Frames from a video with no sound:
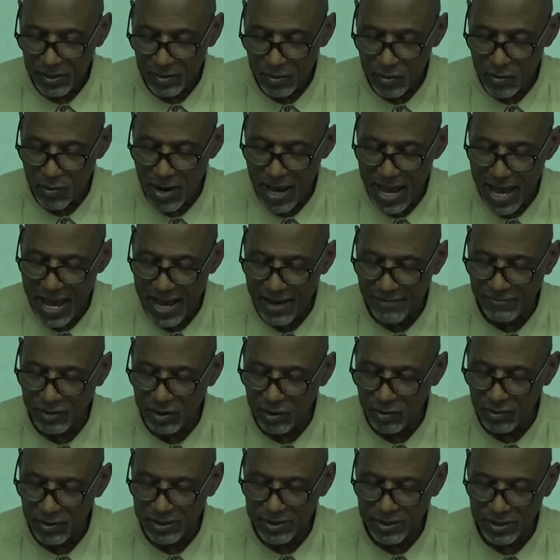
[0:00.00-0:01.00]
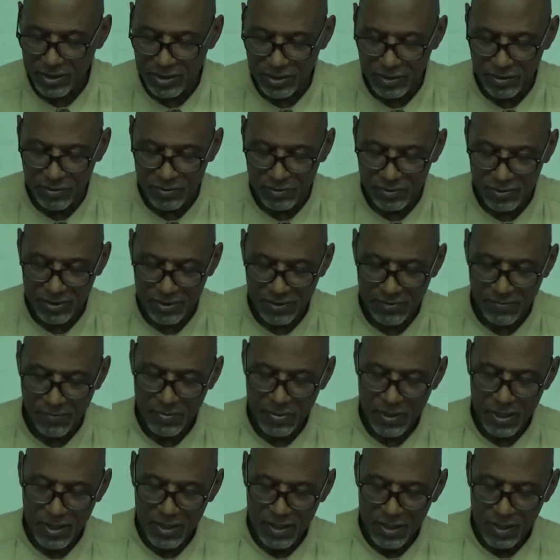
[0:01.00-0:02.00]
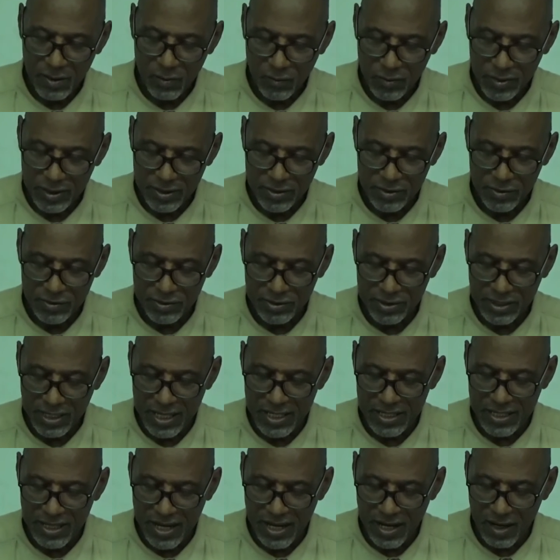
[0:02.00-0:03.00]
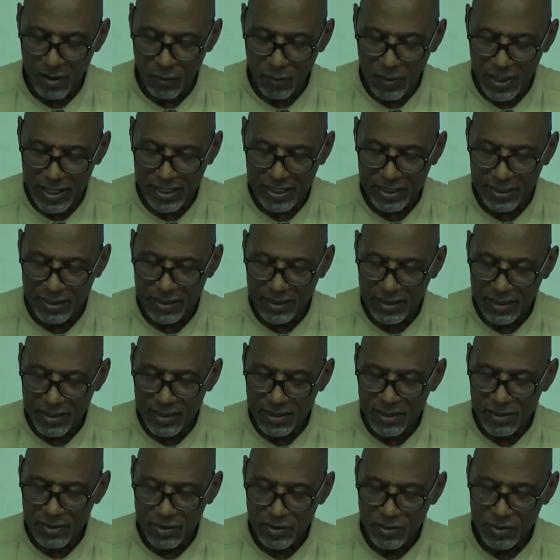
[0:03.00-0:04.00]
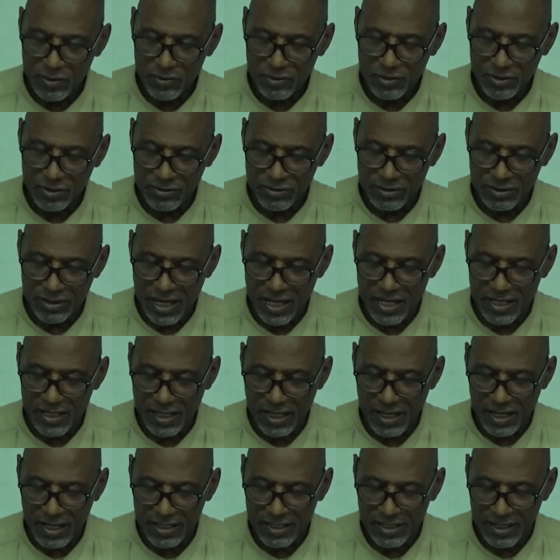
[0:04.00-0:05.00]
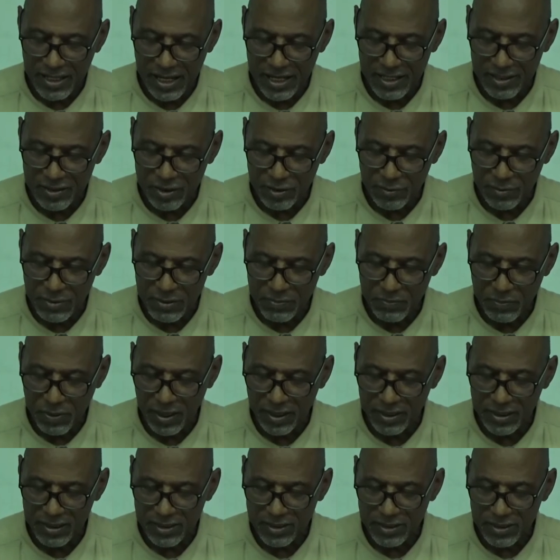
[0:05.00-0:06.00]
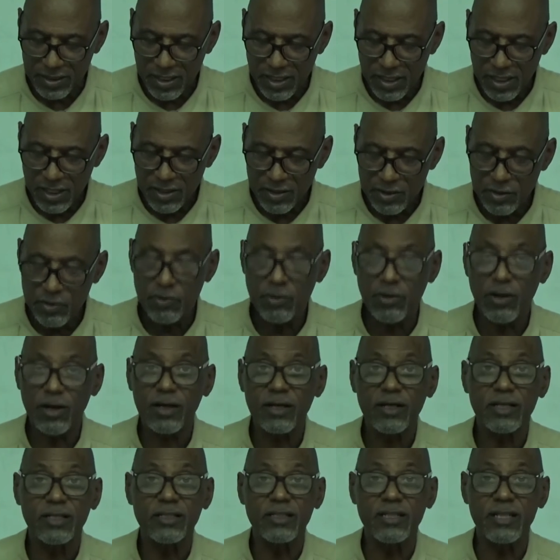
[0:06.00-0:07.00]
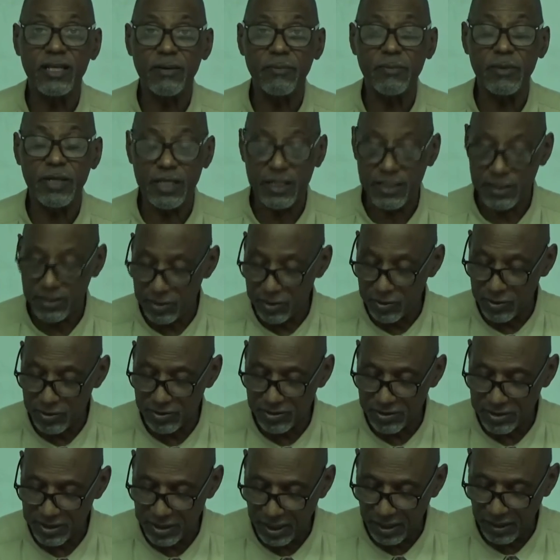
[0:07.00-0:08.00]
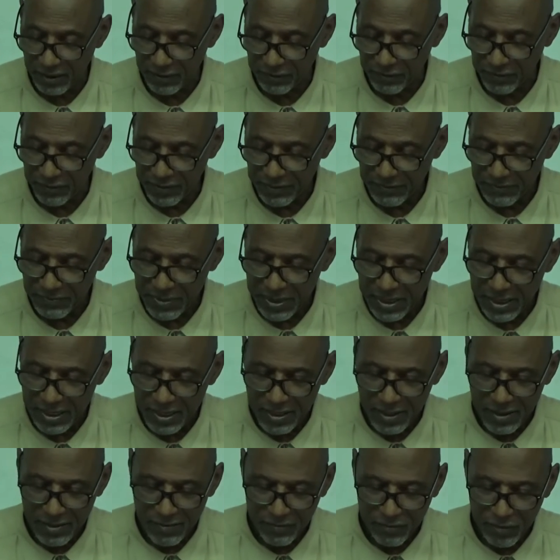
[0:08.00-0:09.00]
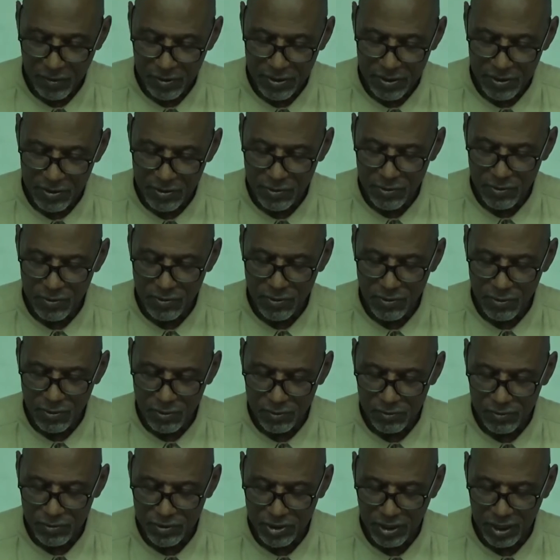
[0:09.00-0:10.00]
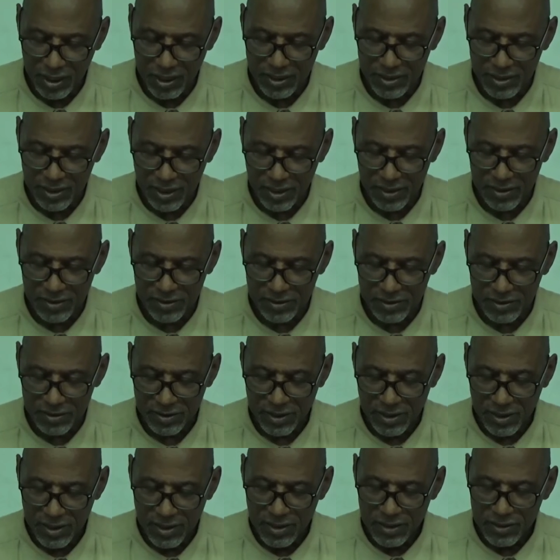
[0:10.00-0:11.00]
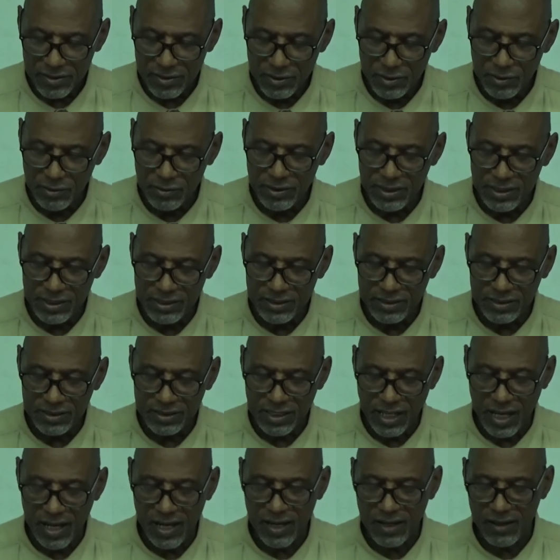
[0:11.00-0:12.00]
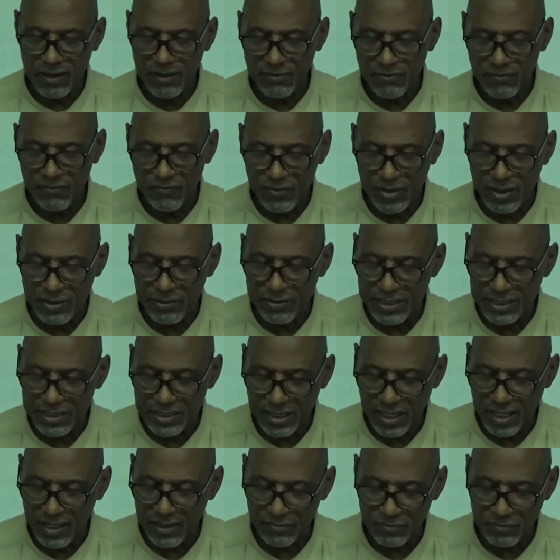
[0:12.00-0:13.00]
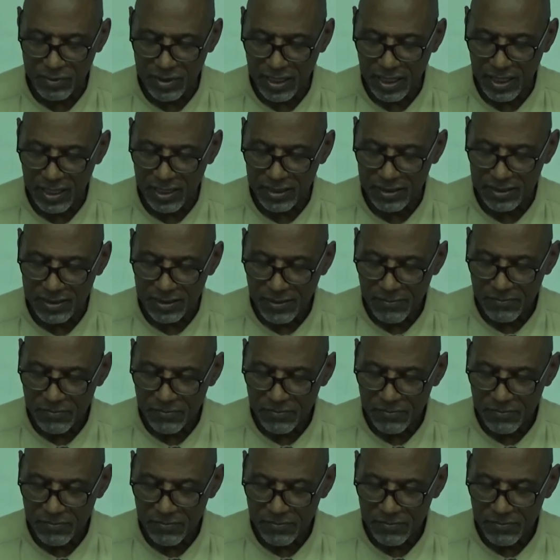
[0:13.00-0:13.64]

You have no excuse. When you say they are wicked, they should be punished, you are condemning yourself. For you who judge others, do these very same things.